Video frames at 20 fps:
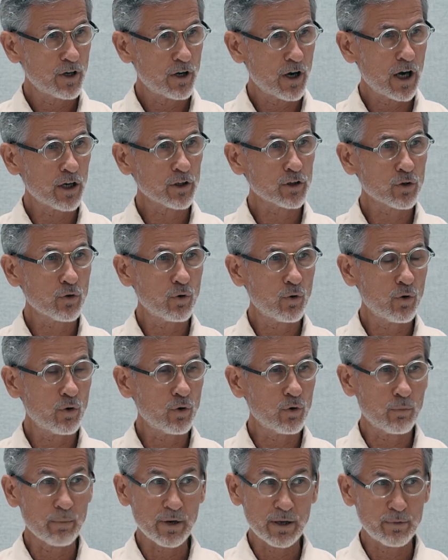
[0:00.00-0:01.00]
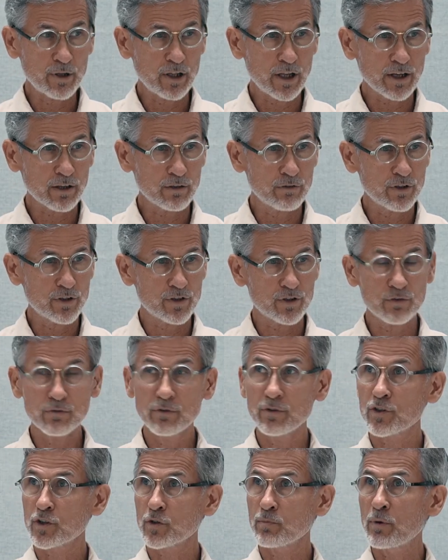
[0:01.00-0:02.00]
hardcore, or maybe like
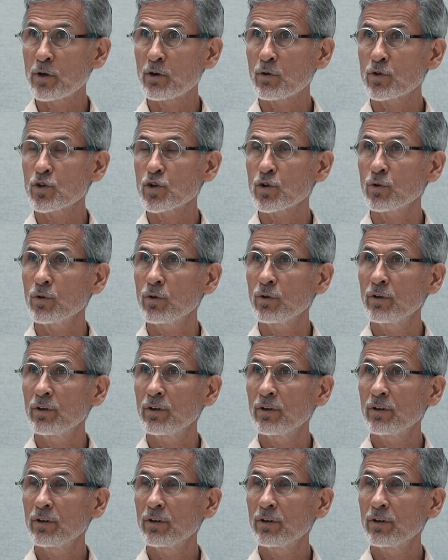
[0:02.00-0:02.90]
this spiritual